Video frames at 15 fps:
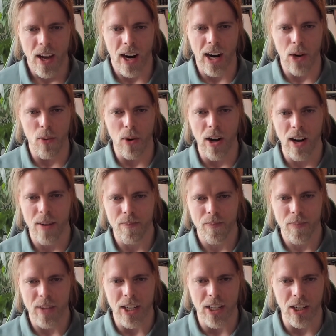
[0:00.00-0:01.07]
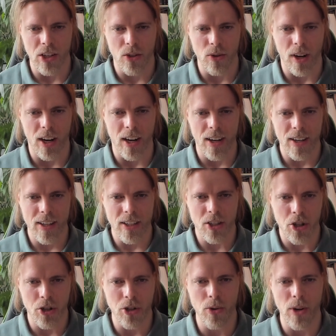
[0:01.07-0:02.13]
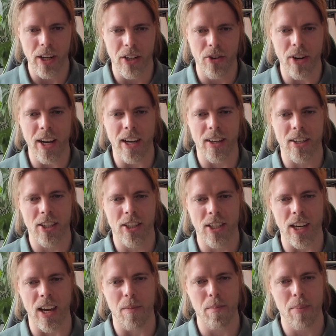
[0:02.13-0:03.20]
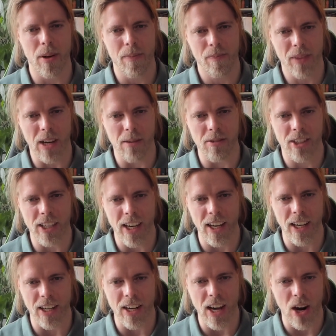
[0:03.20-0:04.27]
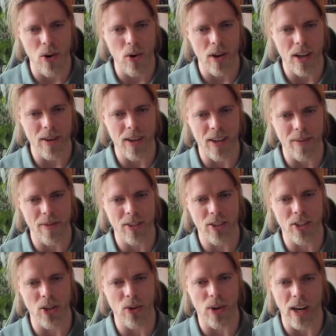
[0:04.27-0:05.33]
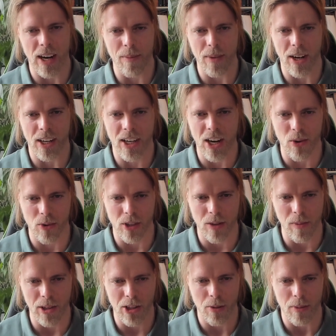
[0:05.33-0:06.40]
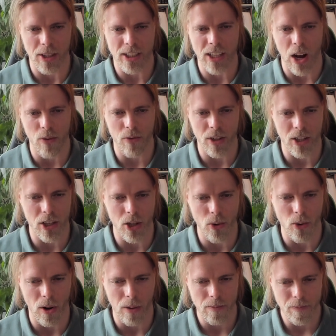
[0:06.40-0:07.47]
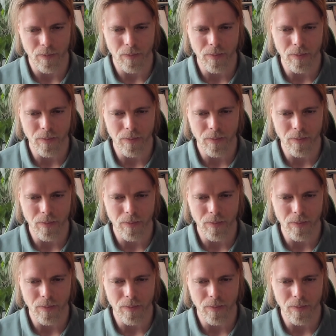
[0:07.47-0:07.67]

I will get into a truly great shape. I'm saying it now, so I'm accountable to myself and to you all.